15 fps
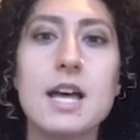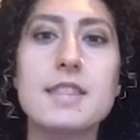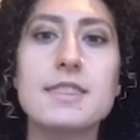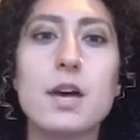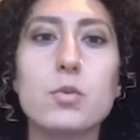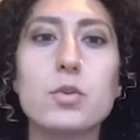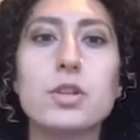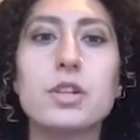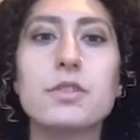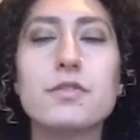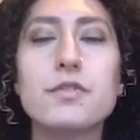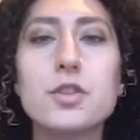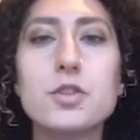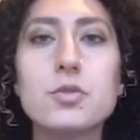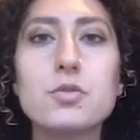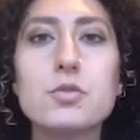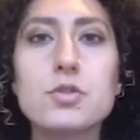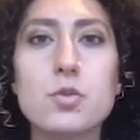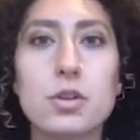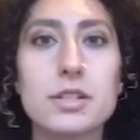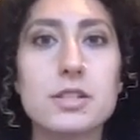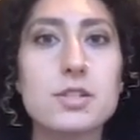that would confuse
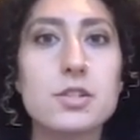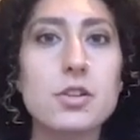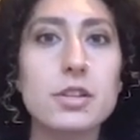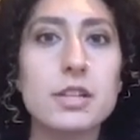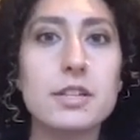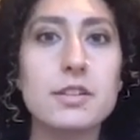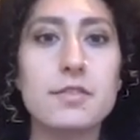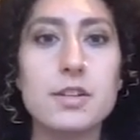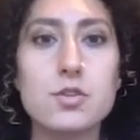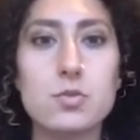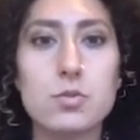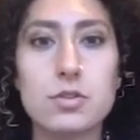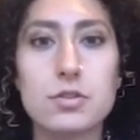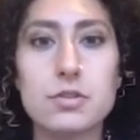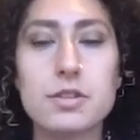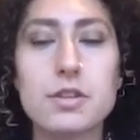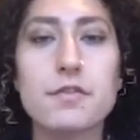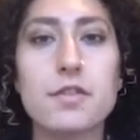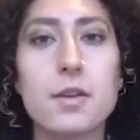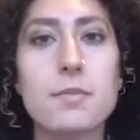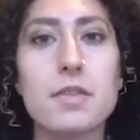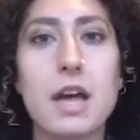or insult individuals
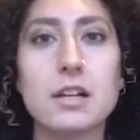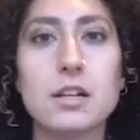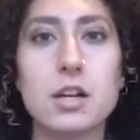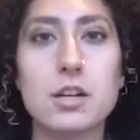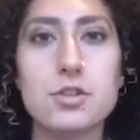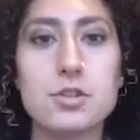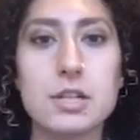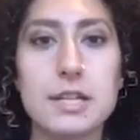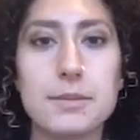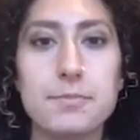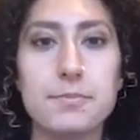from that country.